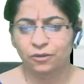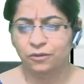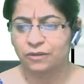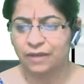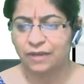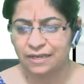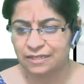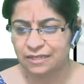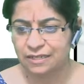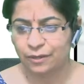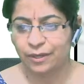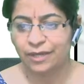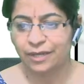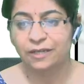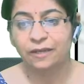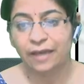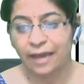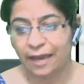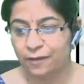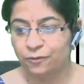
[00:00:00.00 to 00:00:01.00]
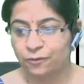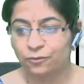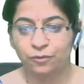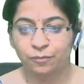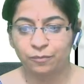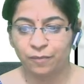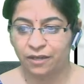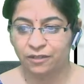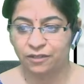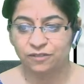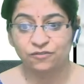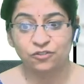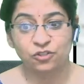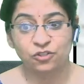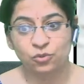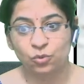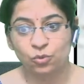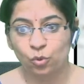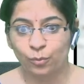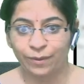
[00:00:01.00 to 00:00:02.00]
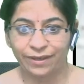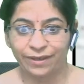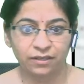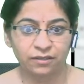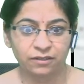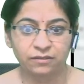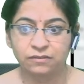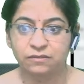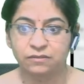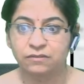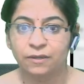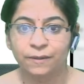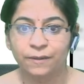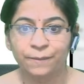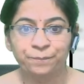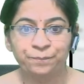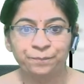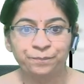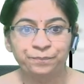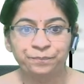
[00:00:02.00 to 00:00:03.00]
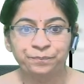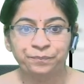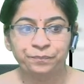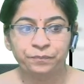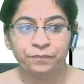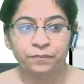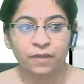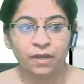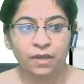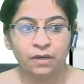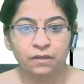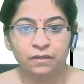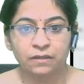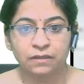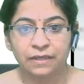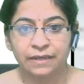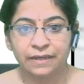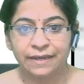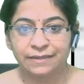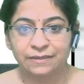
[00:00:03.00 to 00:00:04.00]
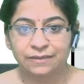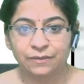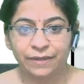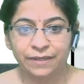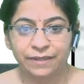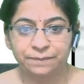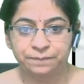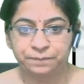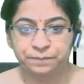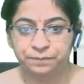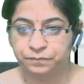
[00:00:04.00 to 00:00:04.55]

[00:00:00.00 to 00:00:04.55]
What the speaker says: etiquette and good manners for so many years. The next one.